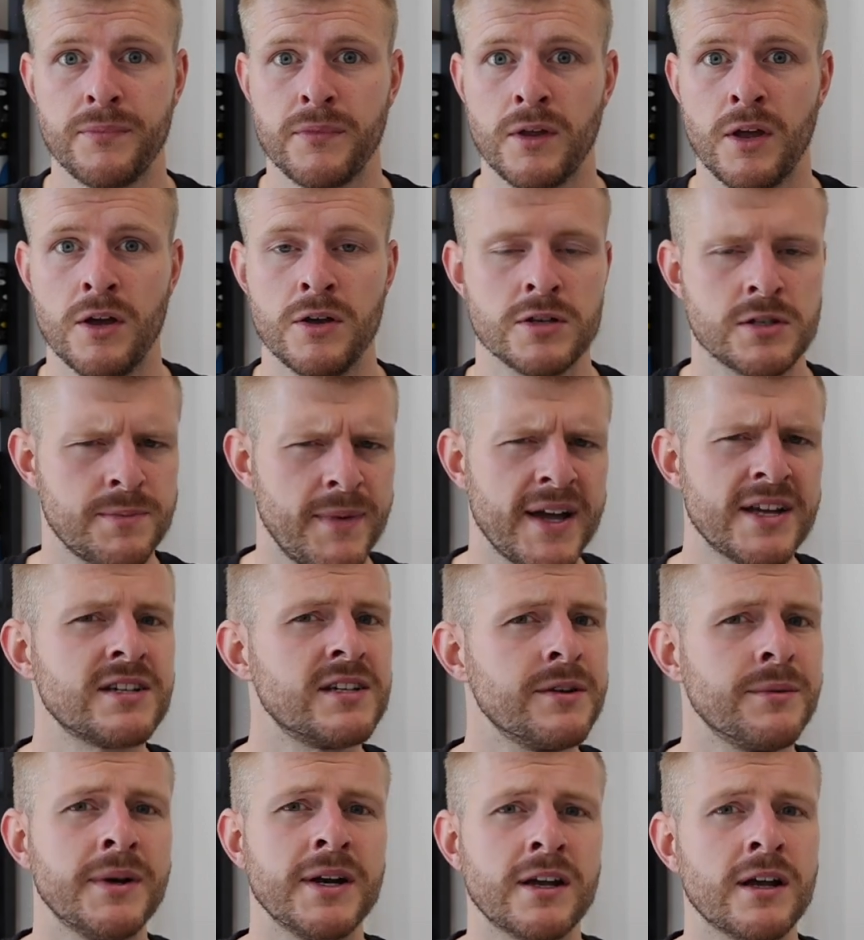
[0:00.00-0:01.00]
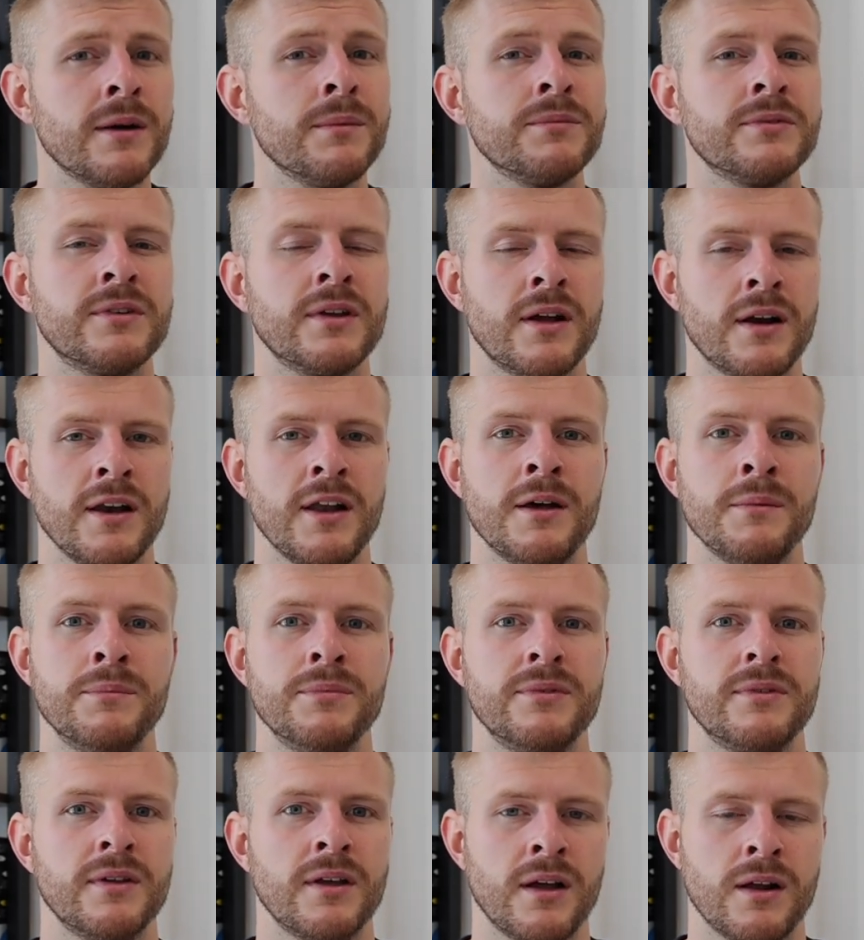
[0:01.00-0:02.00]
You know, especially when it comes to
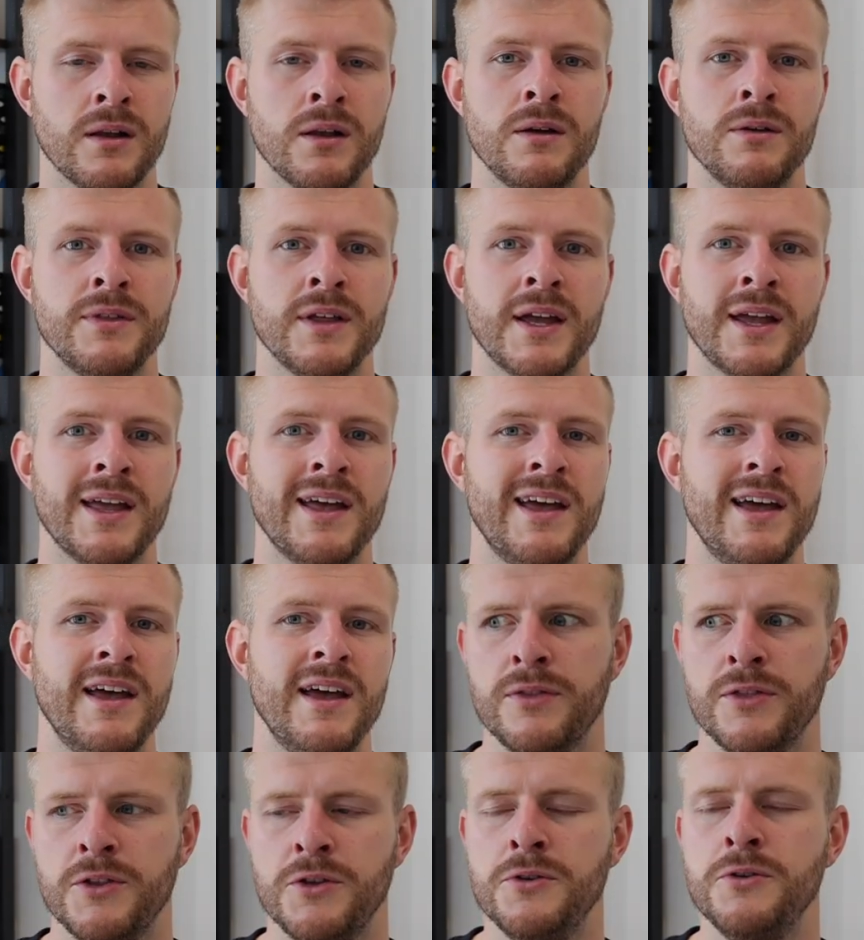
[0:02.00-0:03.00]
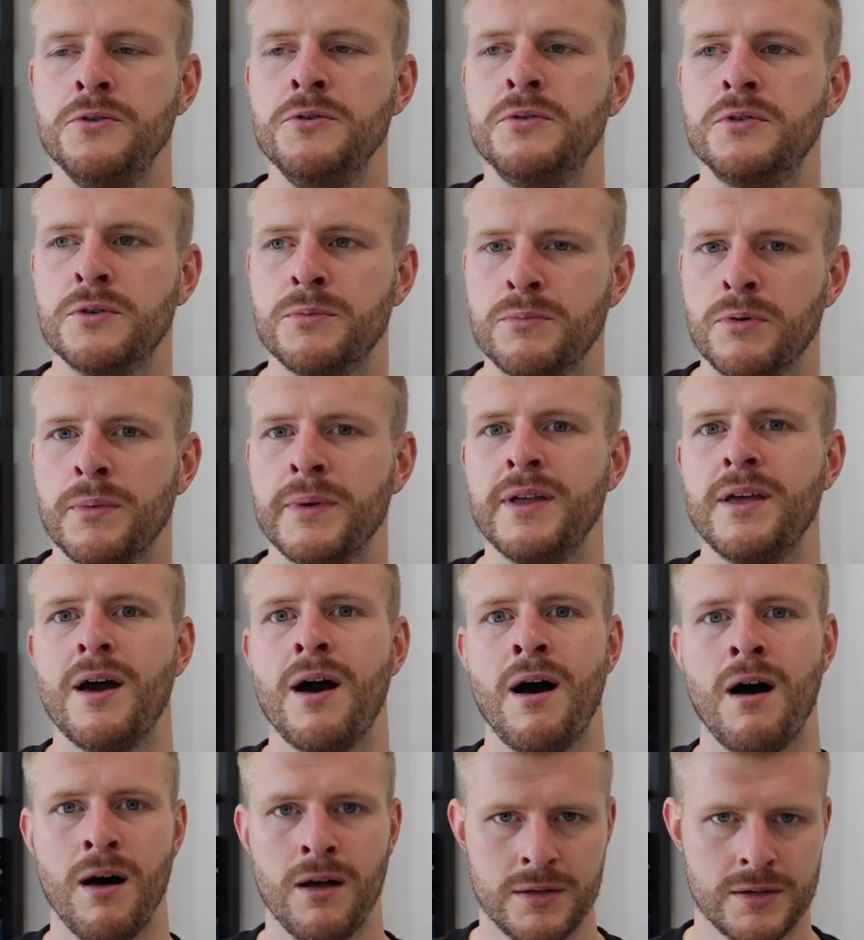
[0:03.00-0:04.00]
clubs and clothing, you should probably
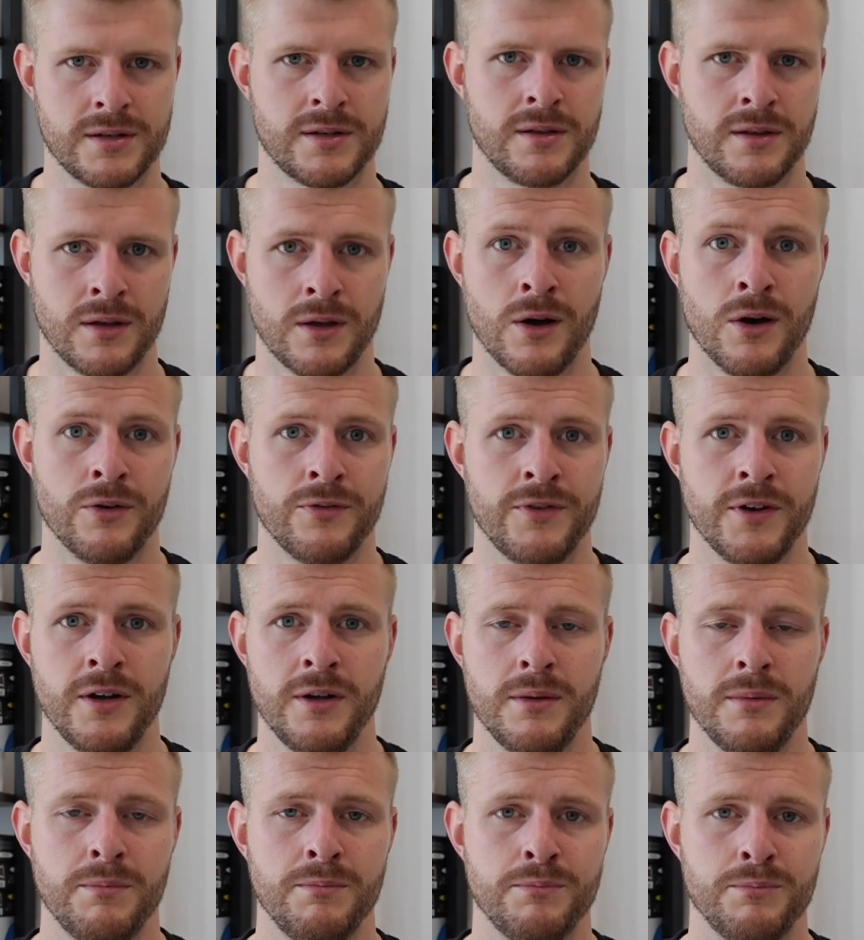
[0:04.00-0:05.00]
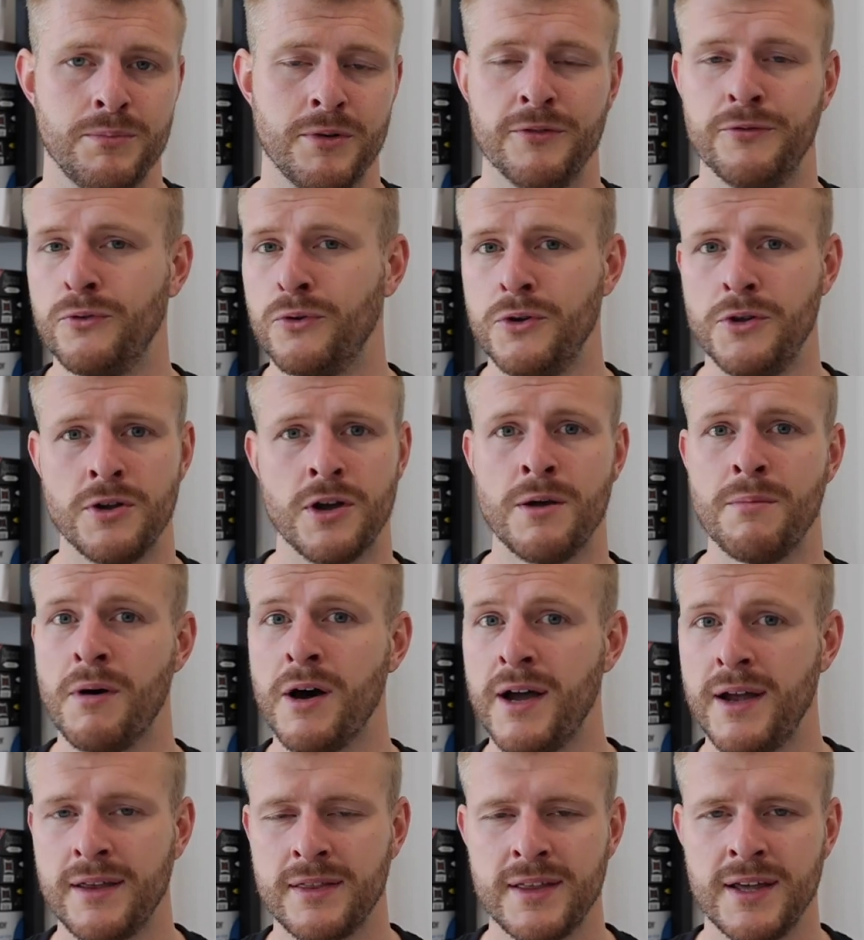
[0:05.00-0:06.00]
ask the golfer before you go
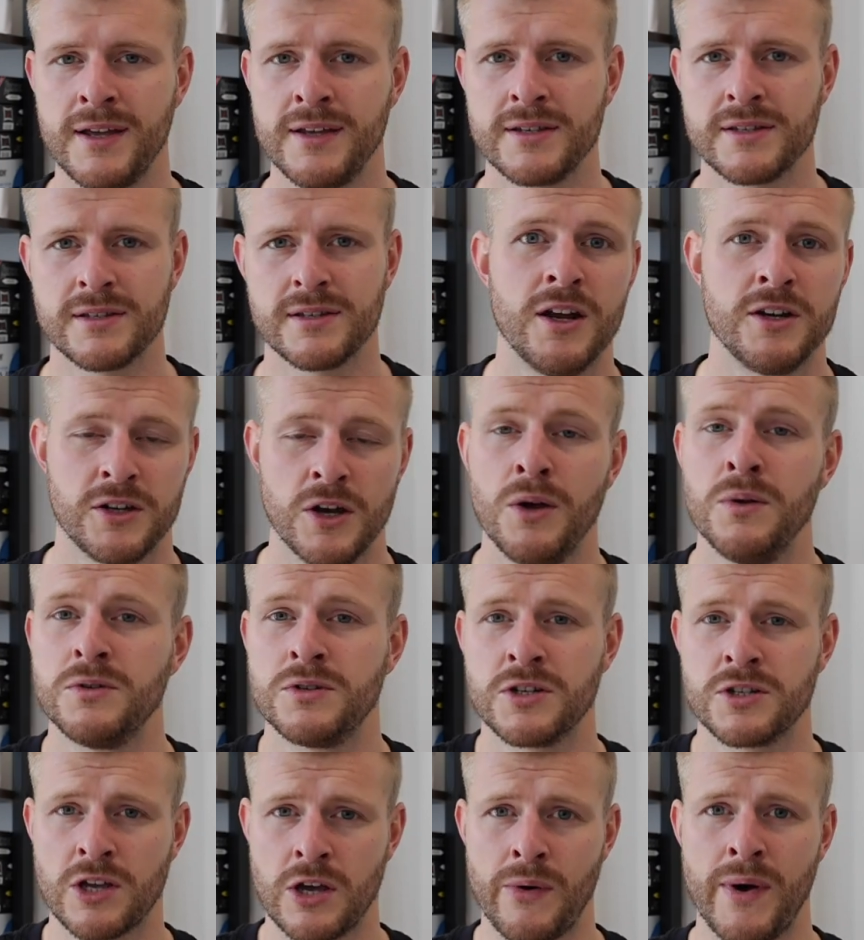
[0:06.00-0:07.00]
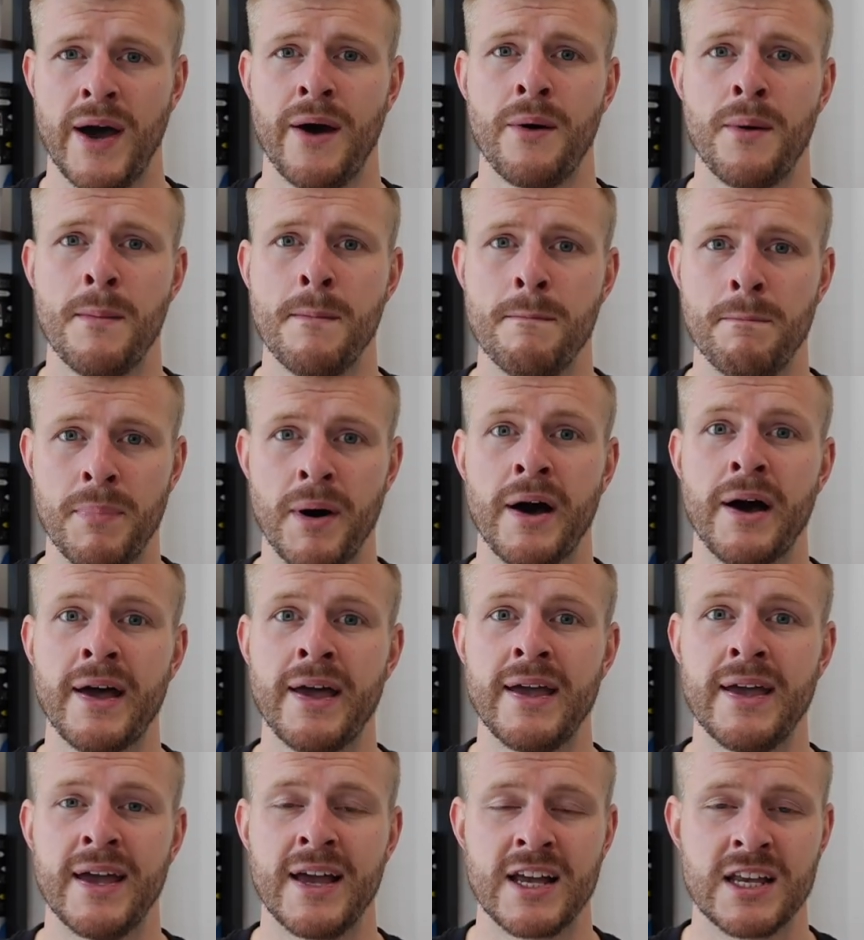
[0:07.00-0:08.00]
buying things. Don't just go out and
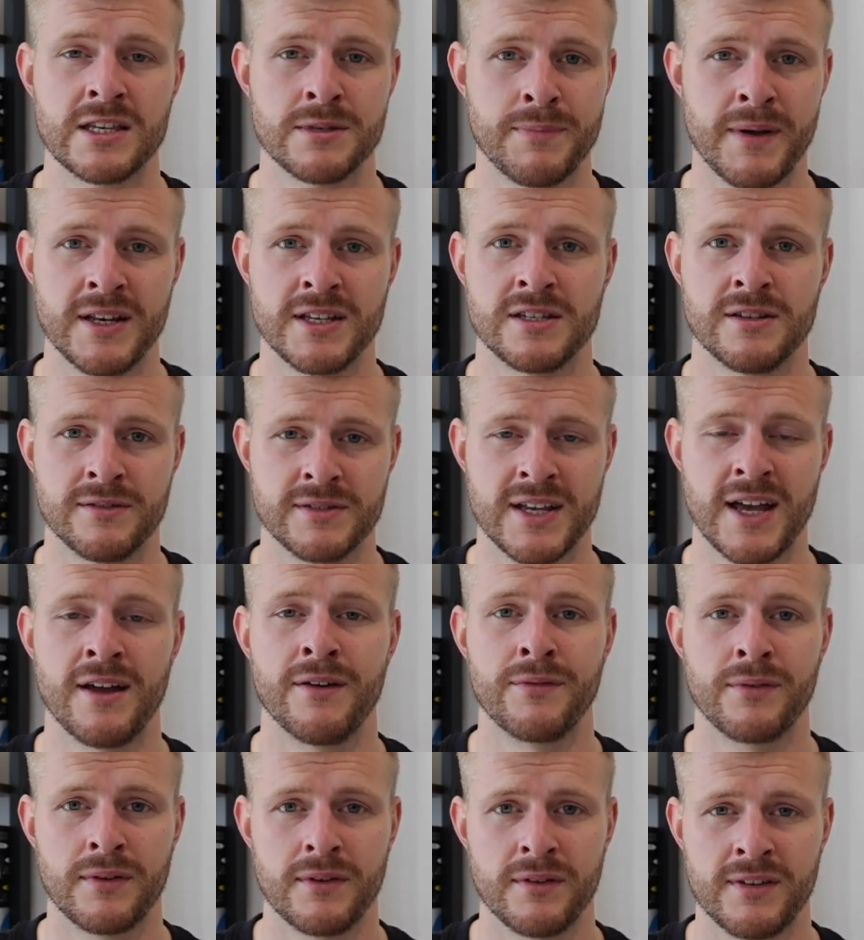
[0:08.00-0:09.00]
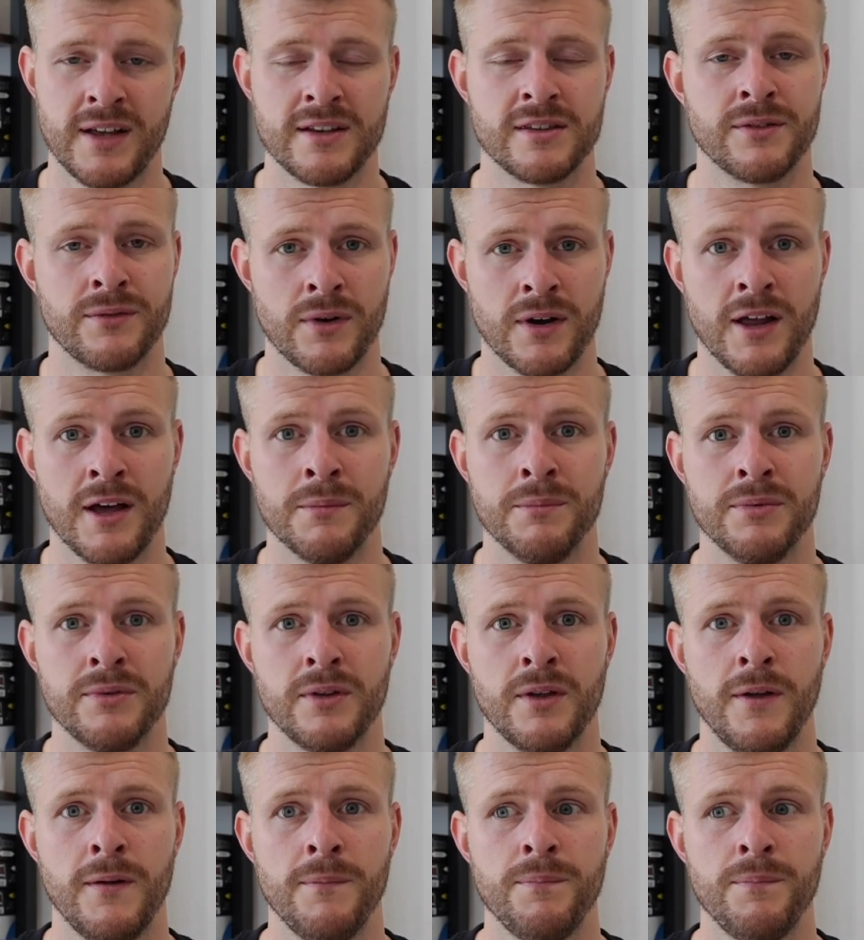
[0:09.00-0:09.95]
buy expensive sets of clubs